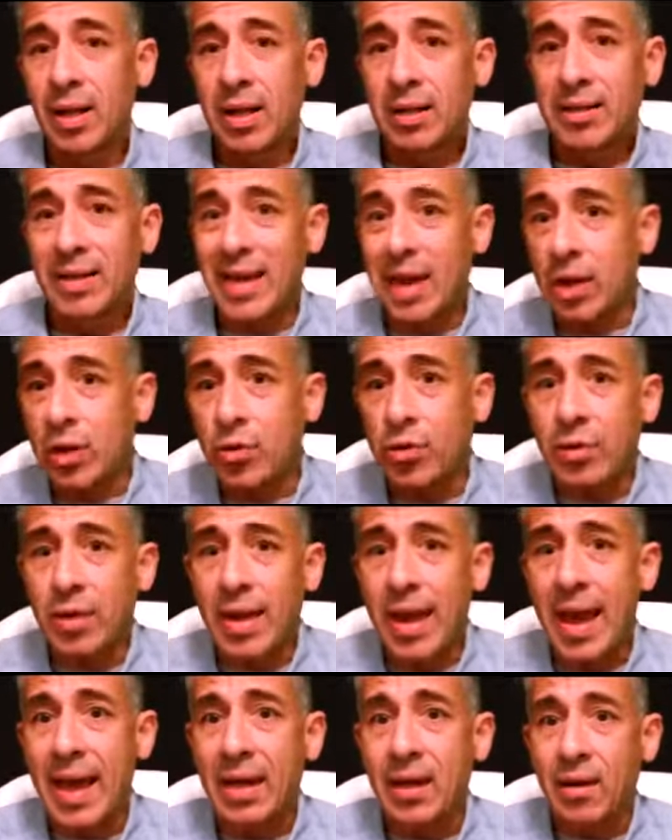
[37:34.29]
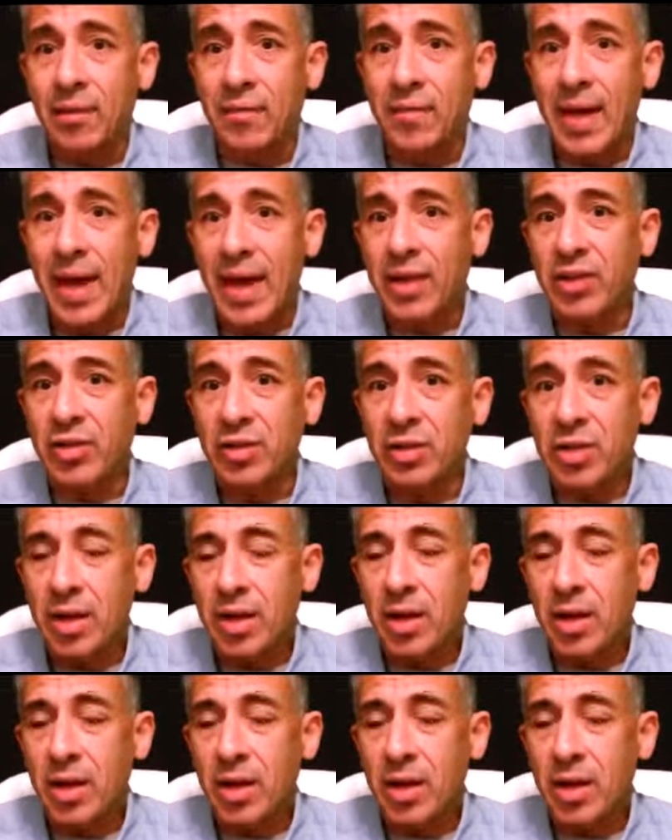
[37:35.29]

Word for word: to get creative and